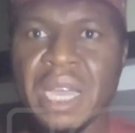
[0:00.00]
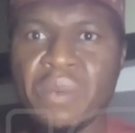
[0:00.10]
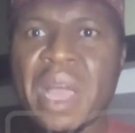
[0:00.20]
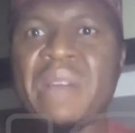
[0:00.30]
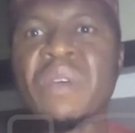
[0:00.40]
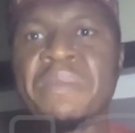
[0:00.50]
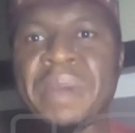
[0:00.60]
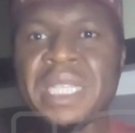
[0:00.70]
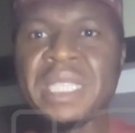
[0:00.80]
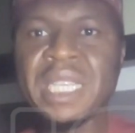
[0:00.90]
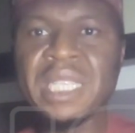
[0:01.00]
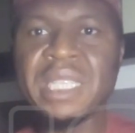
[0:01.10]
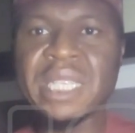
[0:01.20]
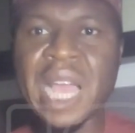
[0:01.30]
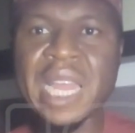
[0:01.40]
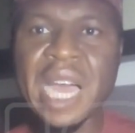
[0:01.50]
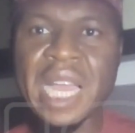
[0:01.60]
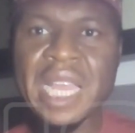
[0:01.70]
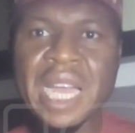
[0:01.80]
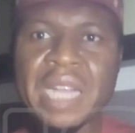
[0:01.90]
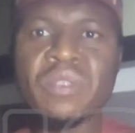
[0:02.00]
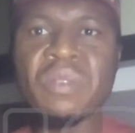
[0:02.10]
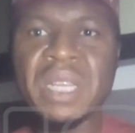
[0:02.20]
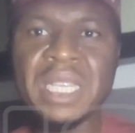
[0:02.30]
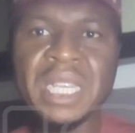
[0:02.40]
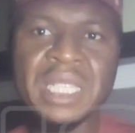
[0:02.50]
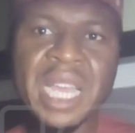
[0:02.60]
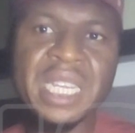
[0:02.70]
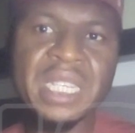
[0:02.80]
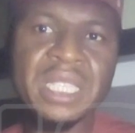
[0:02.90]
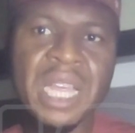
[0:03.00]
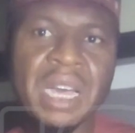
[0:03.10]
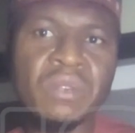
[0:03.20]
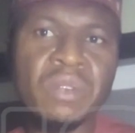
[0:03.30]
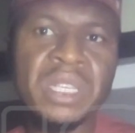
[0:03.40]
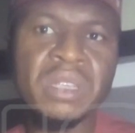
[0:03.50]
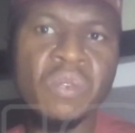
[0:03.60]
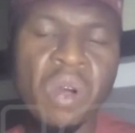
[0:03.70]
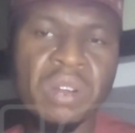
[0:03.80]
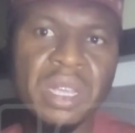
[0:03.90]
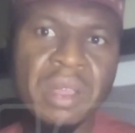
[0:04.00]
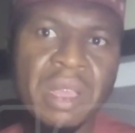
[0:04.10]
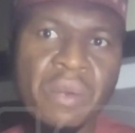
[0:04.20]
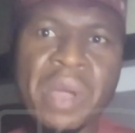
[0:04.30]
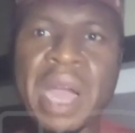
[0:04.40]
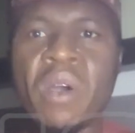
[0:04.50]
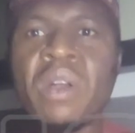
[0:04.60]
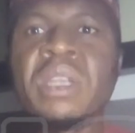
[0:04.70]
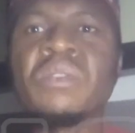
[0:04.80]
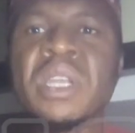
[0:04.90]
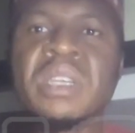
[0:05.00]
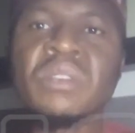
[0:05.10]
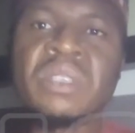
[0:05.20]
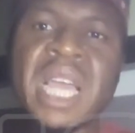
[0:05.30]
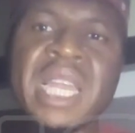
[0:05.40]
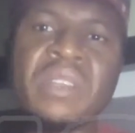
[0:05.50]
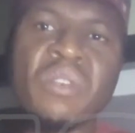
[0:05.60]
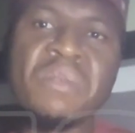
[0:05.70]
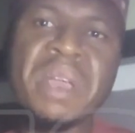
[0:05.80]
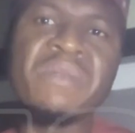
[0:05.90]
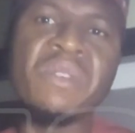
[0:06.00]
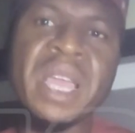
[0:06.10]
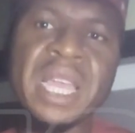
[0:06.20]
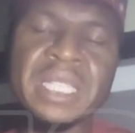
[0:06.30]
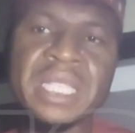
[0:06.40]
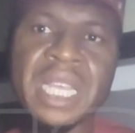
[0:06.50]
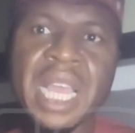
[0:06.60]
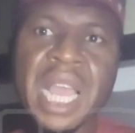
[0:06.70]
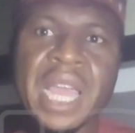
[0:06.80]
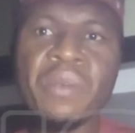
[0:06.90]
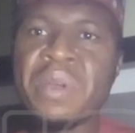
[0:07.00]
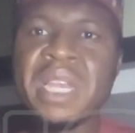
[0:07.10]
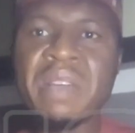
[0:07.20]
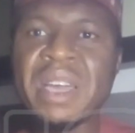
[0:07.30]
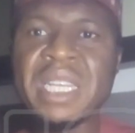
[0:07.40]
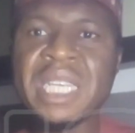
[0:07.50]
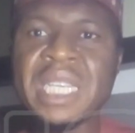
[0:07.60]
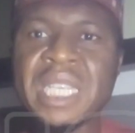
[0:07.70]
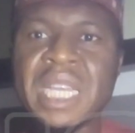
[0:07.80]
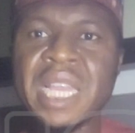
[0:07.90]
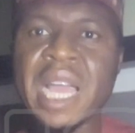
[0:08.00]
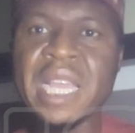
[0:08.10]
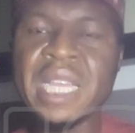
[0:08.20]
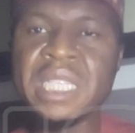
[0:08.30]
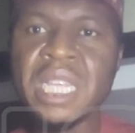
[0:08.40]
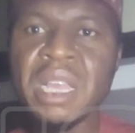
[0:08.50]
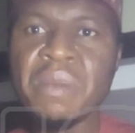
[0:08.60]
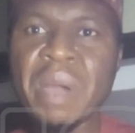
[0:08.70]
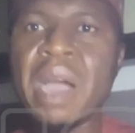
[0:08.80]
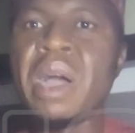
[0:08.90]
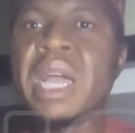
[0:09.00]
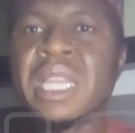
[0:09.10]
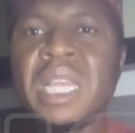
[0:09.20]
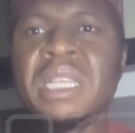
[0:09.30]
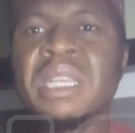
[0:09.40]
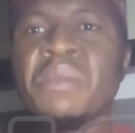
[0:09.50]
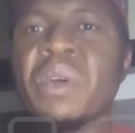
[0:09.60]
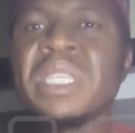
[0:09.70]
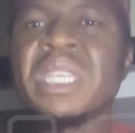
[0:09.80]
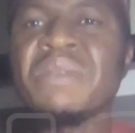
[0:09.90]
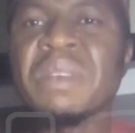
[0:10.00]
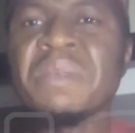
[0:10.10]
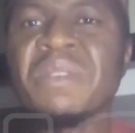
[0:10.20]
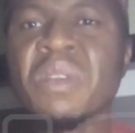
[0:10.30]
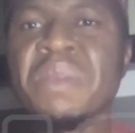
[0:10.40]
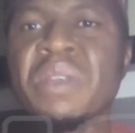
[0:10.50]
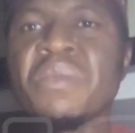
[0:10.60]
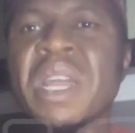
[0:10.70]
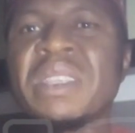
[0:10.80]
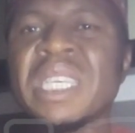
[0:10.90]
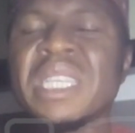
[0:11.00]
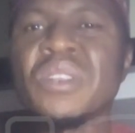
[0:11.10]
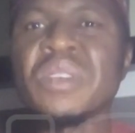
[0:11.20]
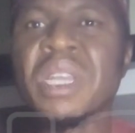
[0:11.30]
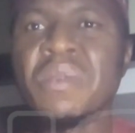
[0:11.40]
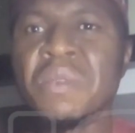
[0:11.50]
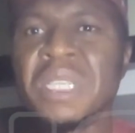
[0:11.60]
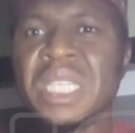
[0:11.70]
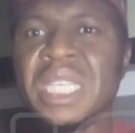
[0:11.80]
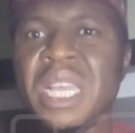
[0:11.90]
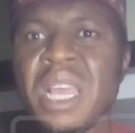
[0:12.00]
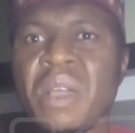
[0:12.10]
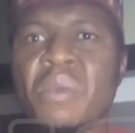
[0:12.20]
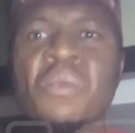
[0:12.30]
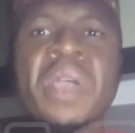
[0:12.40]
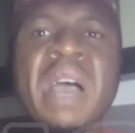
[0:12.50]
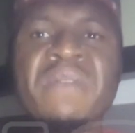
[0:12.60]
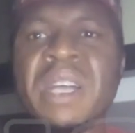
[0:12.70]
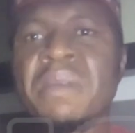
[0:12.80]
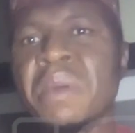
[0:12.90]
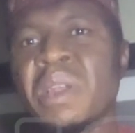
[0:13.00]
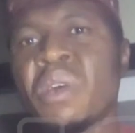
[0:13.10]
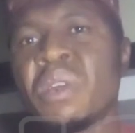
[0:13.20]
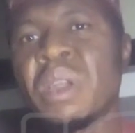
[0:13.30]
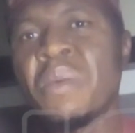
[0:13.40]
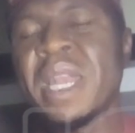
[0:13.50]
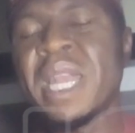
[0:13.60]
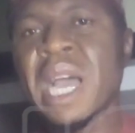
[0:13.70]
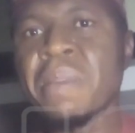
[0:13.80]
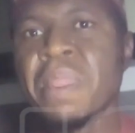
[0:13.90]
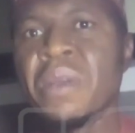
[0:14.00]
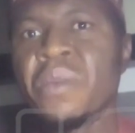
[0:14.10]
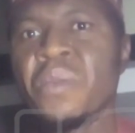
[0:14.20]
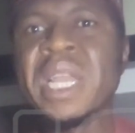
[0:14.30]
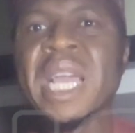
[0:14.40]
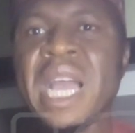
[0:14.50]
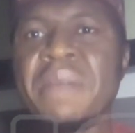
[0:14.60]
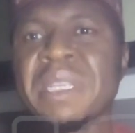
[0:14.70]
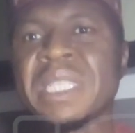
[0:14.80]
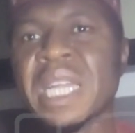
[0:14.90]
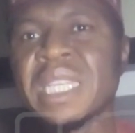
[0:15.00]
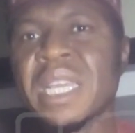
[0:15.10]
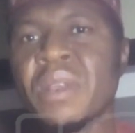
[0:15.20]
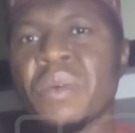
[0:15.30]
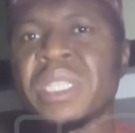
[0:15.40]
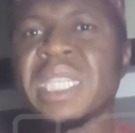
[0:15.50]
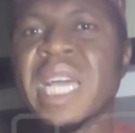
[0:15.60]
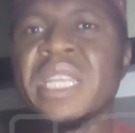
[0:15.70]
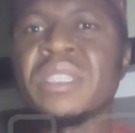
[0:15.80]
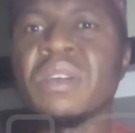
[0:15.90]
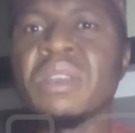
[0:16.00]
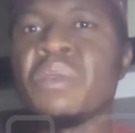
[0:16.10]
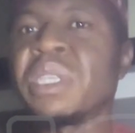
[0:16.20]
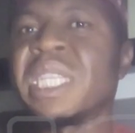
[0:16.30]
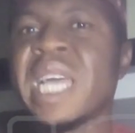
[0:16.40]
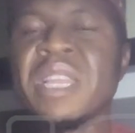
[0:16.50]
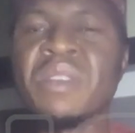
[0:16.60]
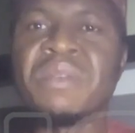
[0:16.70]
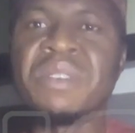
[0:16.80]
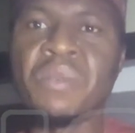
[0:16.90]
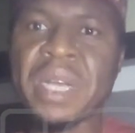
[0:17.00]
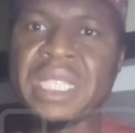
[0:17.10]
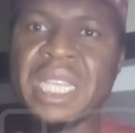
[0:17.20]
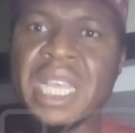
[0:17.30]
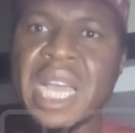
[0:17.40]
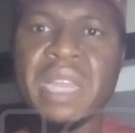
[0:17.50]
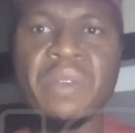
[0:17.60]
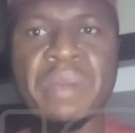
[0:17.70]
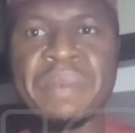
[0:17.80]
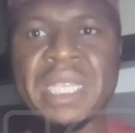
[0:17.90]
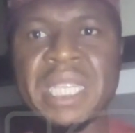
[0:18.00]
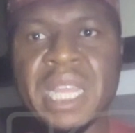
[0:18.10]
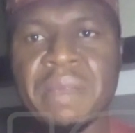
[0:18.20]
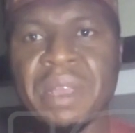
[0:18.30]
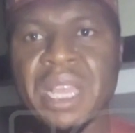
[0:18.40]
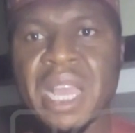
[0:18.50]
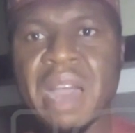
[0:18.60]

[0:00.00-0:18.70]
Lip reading: We have one party state in China, and today the Chinese are ruling the world. We are all running to China to beg for aid, and we never rejected their aid. Then what gave them development will now say they should relinquish it. We have Rwanda. When Kagame started, he was the darling of the West, and they were praising him.